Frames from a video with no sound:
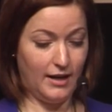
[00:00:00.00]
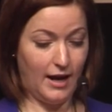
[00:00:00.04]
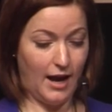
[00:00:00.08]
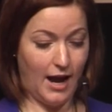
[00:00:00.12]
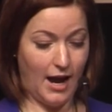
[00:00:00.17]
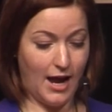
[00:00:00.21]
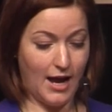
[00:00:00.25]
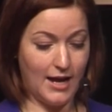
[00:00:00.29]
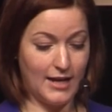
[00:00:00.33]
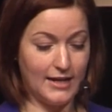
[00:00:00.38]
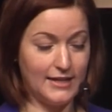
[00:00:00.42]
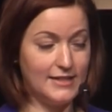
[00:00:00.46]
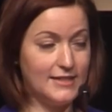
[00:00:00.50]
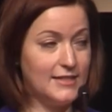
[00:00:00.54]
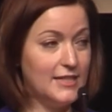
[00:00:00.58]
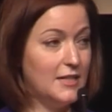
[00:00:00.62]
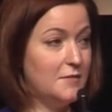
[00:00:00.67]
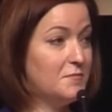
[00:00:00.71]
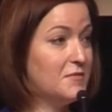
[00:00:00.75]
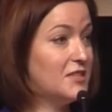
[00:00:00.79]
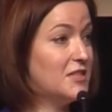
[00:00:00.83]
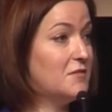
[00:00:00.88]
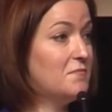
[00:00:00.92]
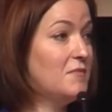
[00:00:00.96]
it
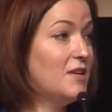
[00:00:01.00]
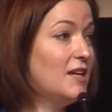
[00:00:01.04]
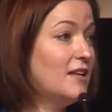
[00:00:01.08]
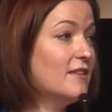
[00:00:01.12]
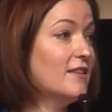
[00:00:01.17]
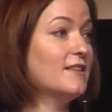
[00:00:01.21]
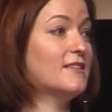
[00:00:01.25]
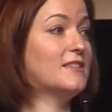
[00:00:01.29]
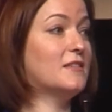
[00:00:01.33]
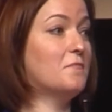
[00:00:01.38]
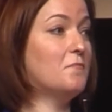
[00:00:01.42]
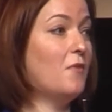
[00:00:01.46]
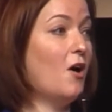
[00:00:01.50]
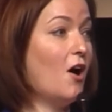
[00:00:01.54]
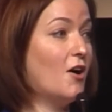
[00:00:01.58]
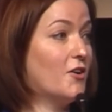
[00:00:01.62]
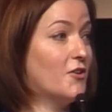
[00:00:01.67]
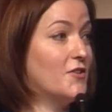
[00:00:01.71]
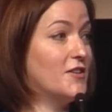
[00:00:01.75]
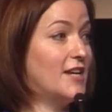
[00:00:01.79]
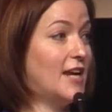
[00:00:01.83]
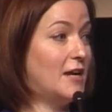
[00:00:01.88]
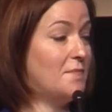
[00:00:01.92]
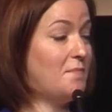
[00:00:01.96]
seems to me that some
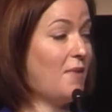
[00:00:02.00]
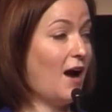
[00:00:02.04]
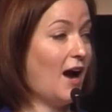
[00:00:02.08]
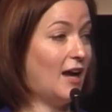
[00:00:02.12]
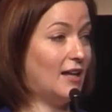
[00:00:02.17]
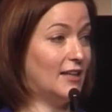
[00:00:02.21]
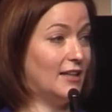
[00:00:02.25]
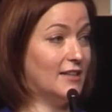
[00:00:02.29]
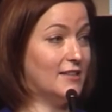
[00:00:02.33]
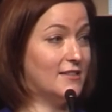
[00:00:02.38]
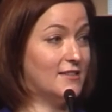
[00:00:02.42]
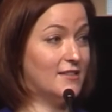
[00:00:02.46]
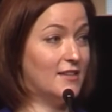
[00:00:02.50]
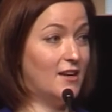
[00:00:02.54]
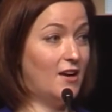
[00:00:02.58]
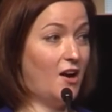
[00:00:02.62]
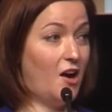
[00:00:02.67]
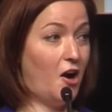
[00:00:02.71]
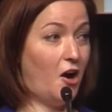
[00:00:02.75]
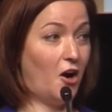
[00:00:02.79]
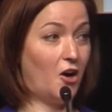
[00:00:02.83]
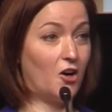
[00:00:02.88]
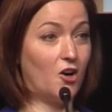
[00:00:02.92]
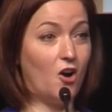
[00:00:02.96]
modern day pilots
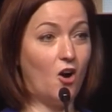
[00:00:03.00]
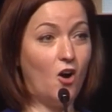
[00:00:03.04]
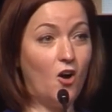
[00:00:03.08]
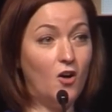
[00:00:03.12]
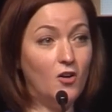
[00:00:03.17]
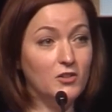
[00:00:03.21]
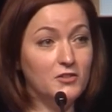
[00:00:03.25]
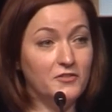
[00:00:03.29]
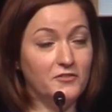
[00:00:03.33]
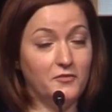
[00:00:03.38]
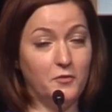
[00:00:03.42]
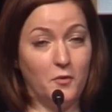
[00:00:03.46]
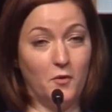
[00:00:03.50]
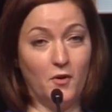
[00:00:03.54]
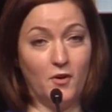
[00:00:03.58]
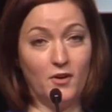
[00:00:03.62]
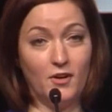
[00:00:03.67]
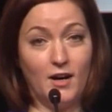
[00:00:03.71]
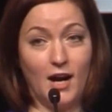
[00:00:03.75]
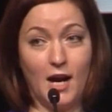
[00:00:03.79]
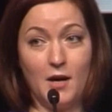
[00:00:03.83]
are called for.